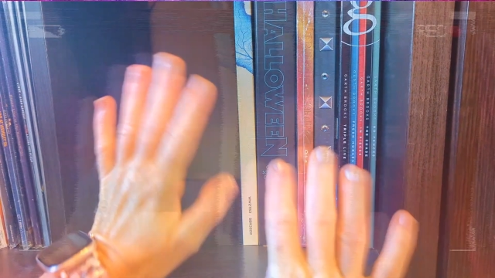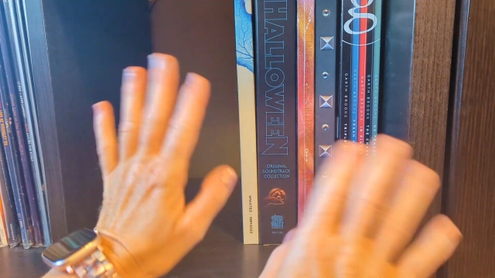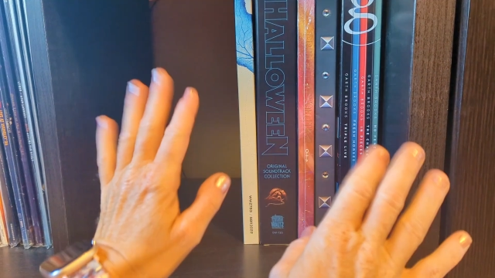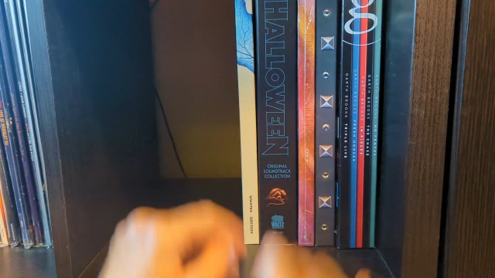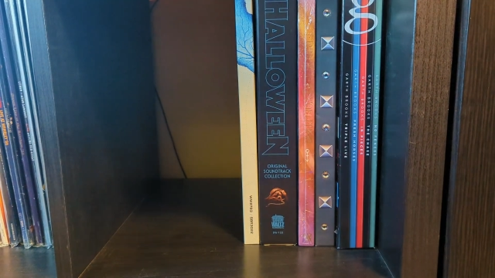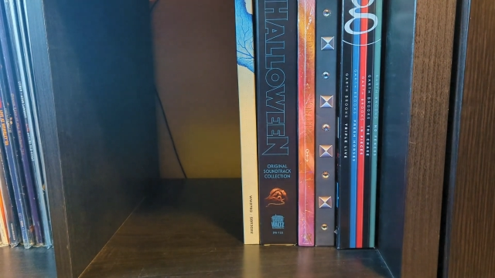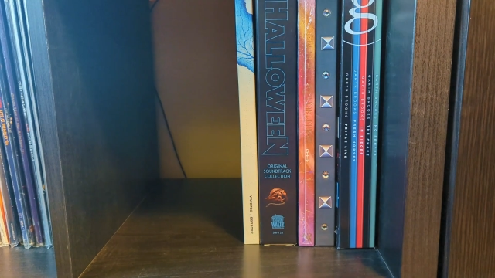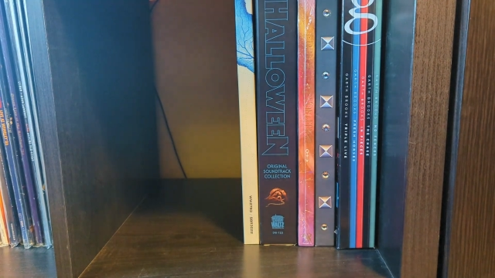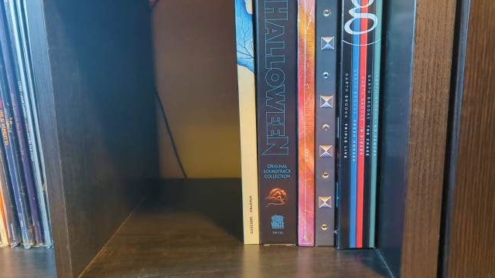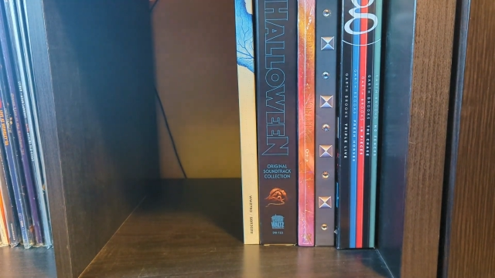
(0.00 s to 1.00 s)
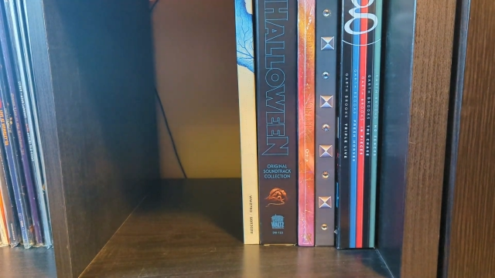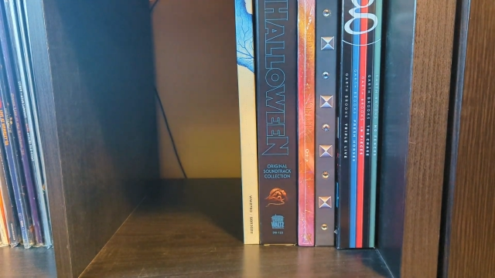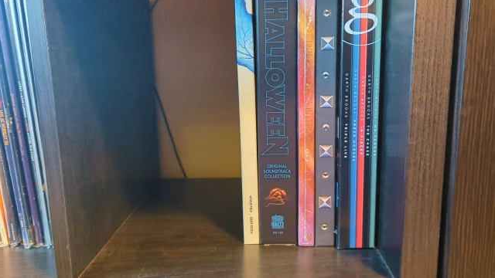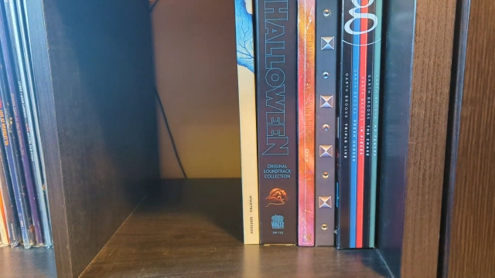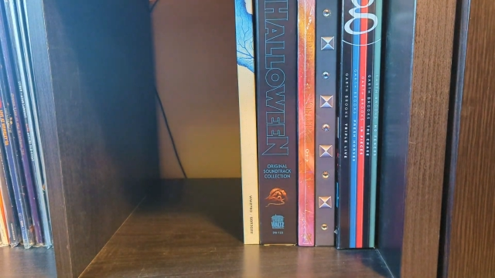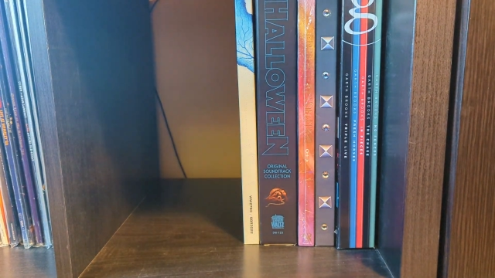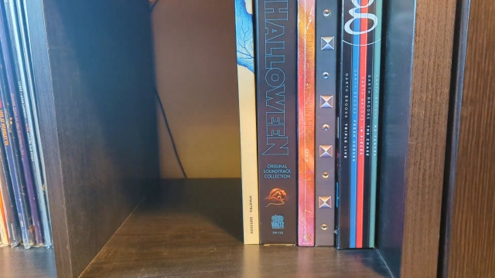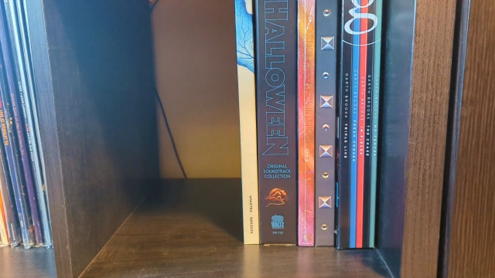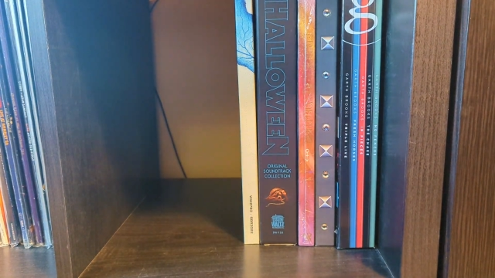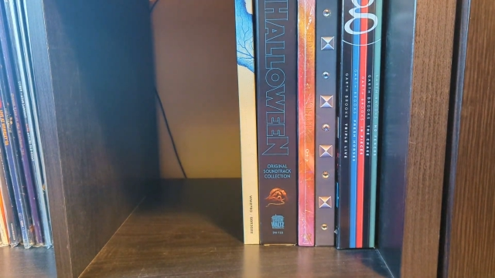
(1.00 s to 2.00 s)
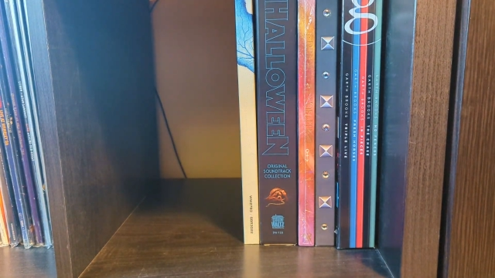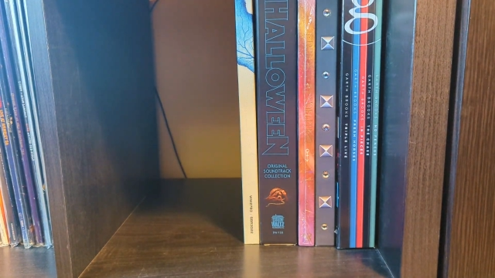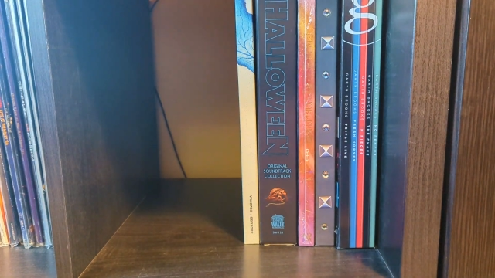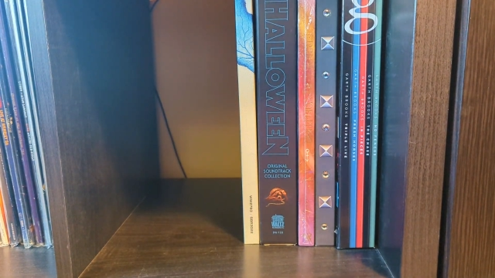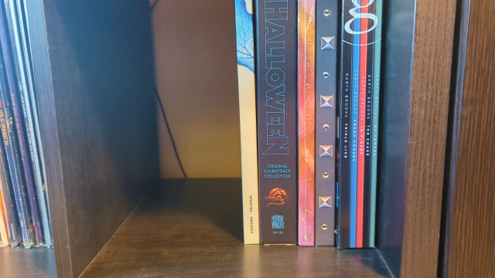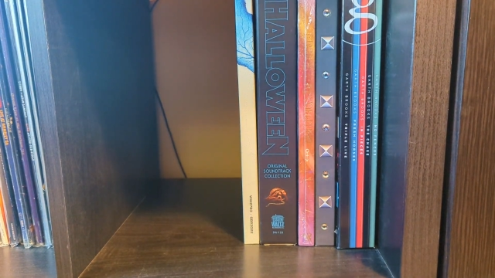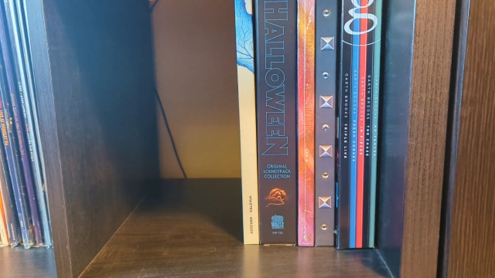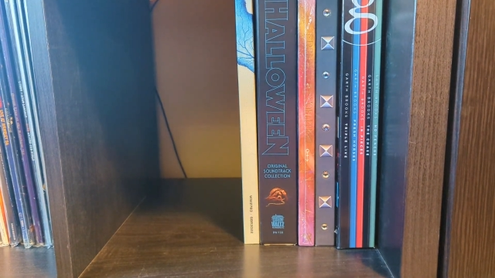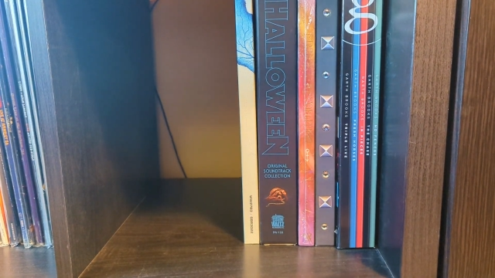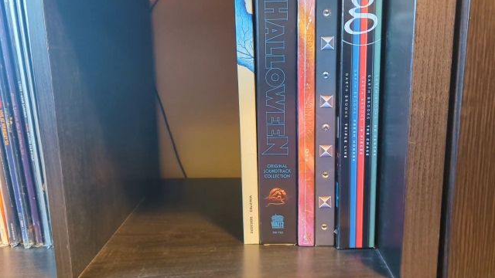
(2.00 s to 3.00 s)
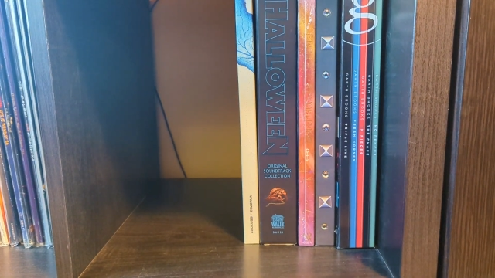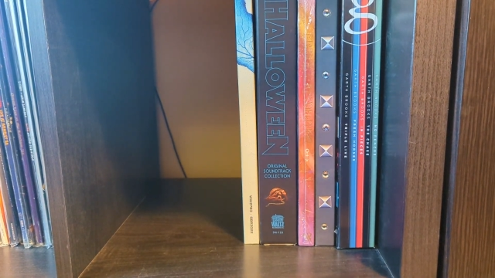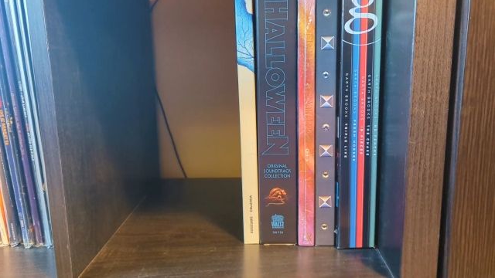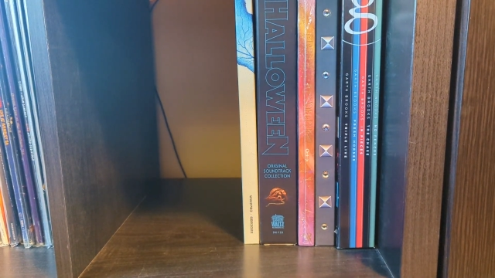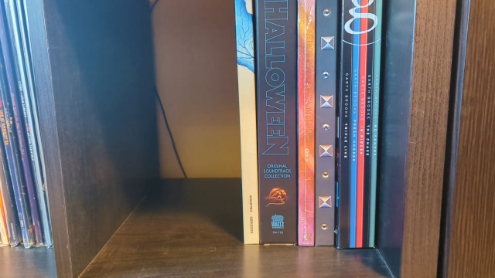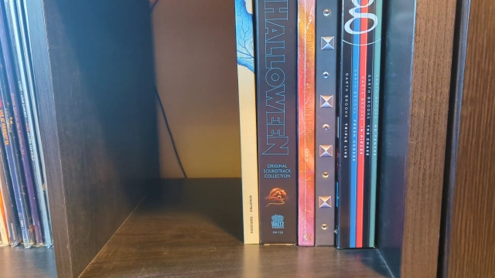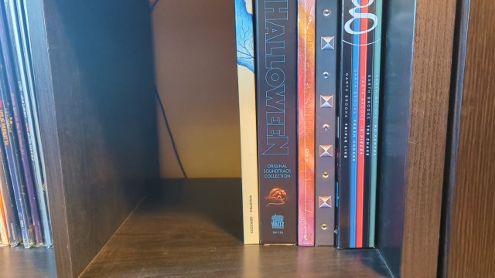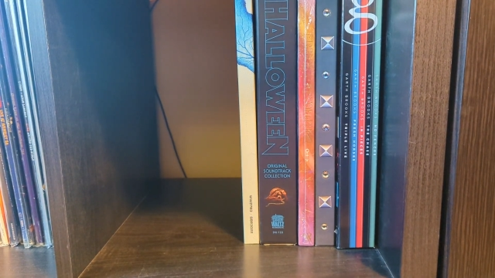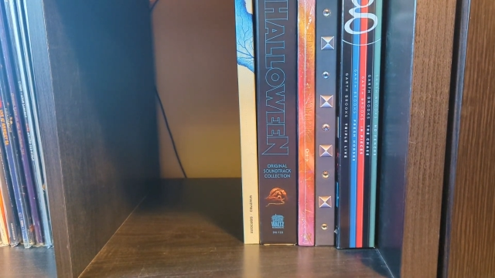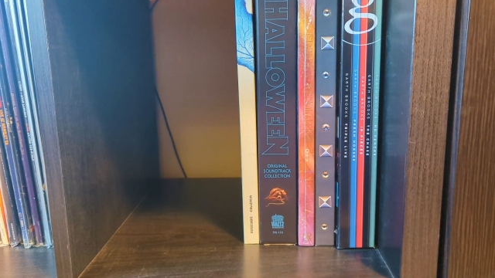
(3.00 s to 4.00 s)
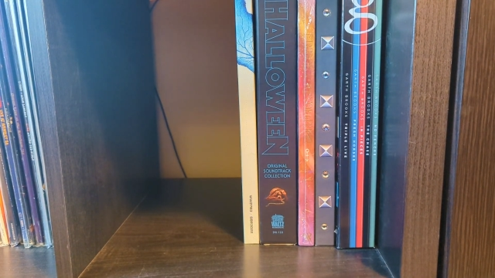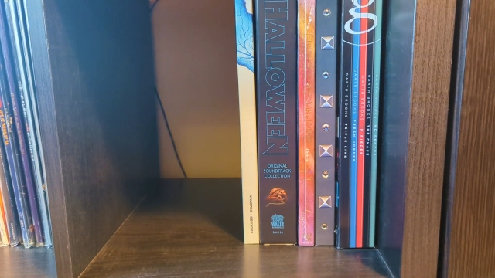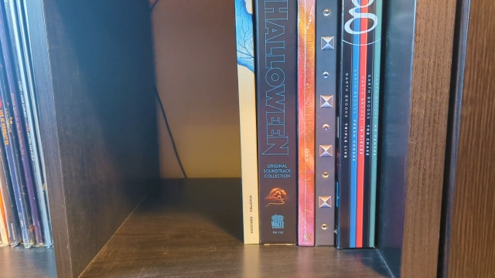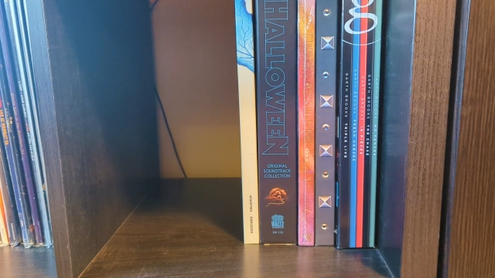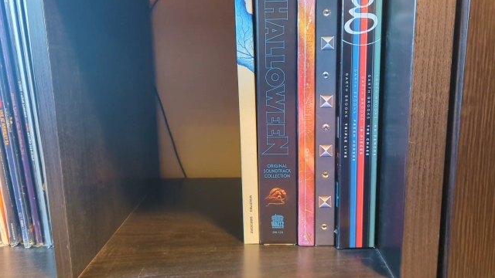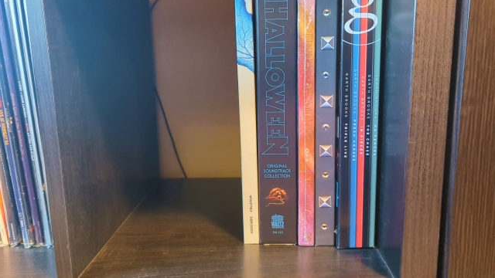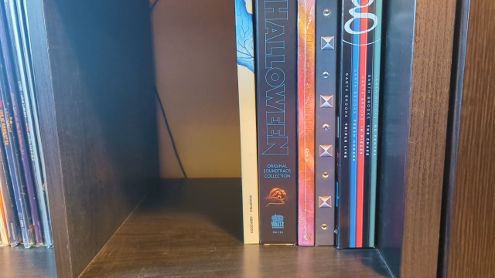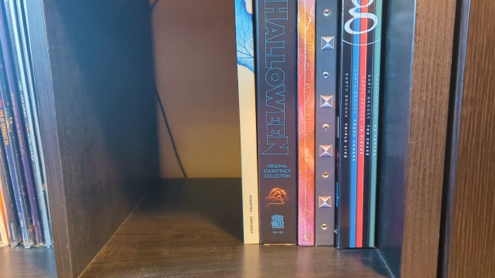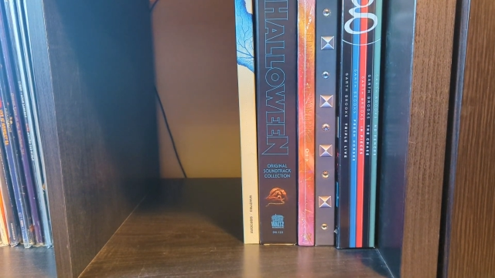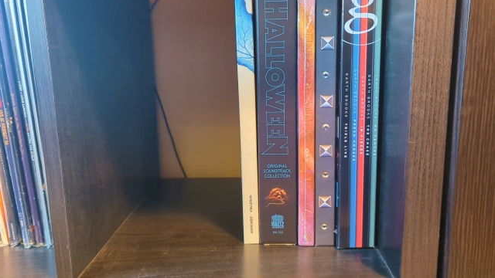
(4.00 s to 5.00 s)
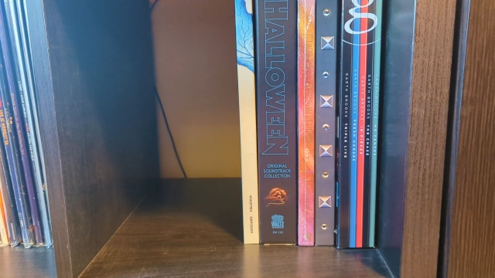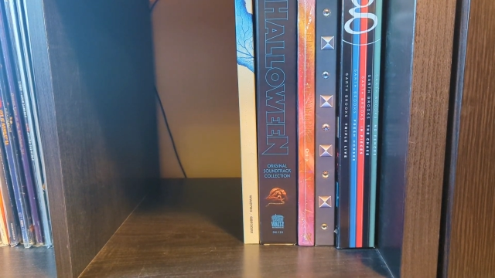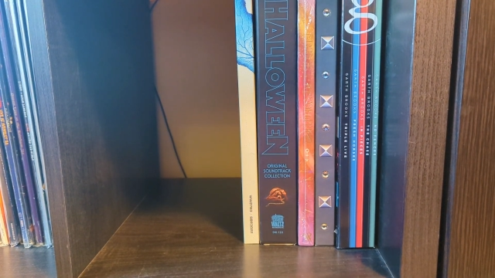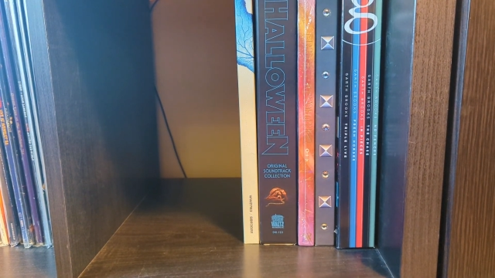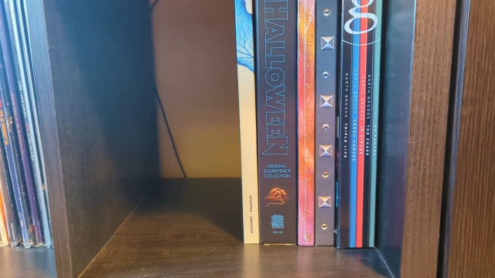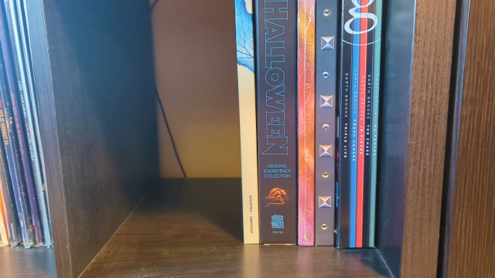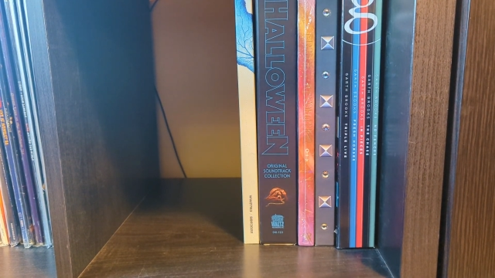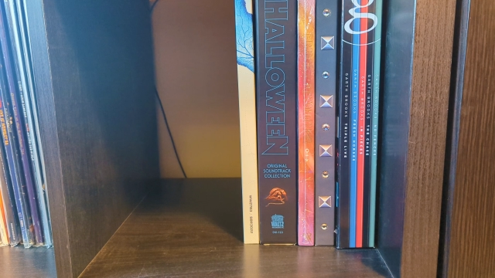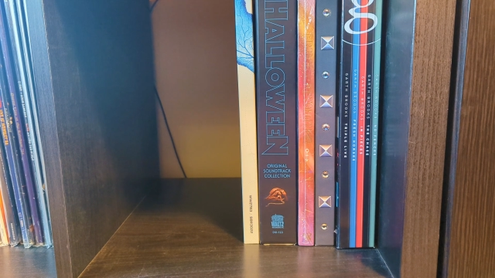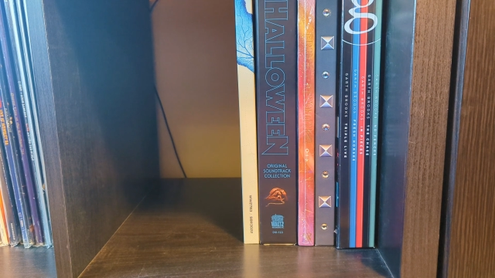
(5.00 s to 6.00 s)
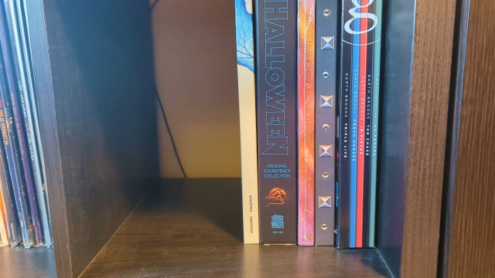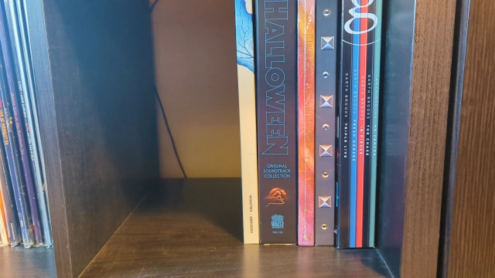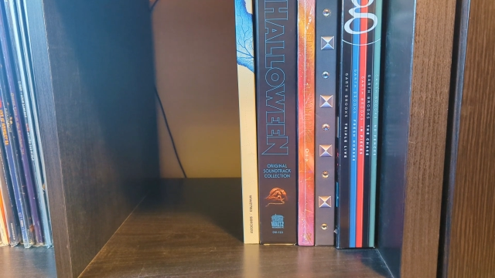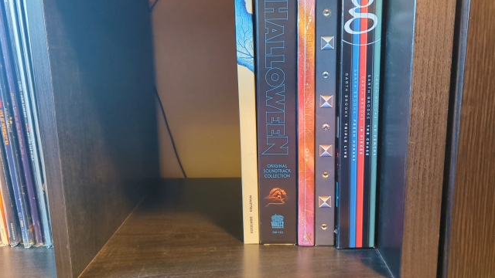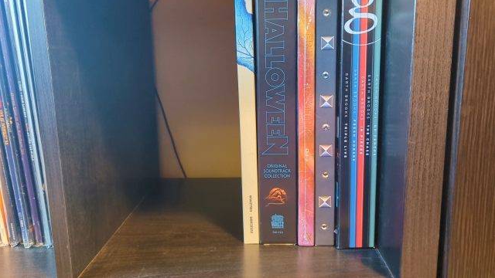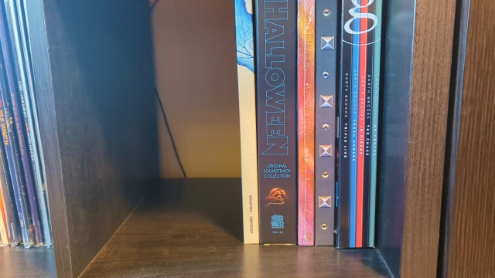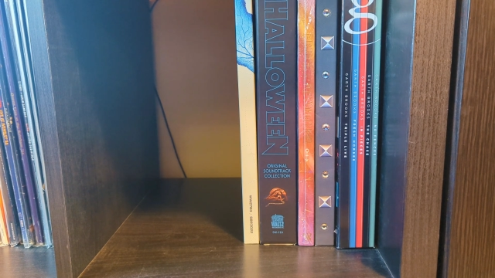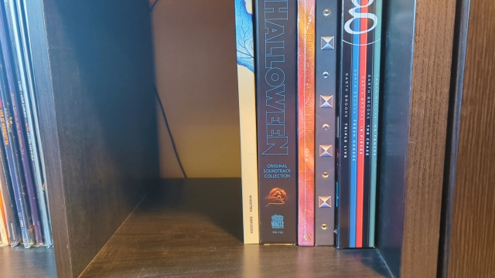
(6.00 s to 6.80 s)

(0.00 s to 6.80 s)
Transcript: No face is visible, so there are no lips to read.